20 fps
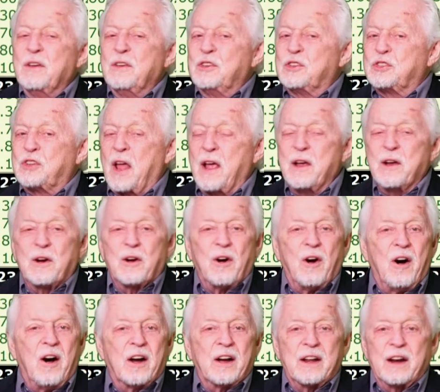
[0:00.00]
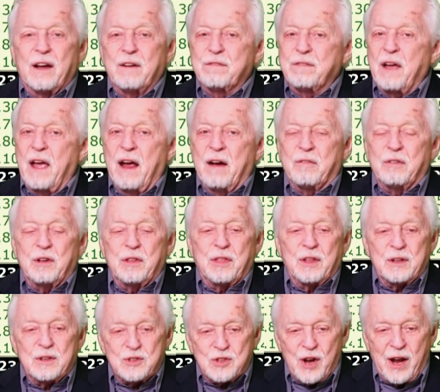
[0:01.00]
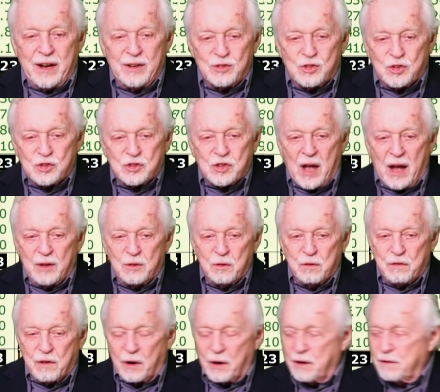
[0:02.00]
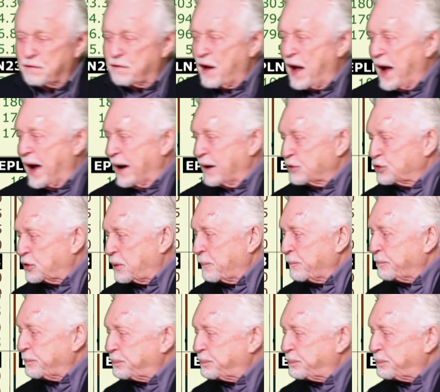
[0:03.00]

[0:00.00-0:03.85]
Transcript: You stay here long enough, everything changes on you very fast.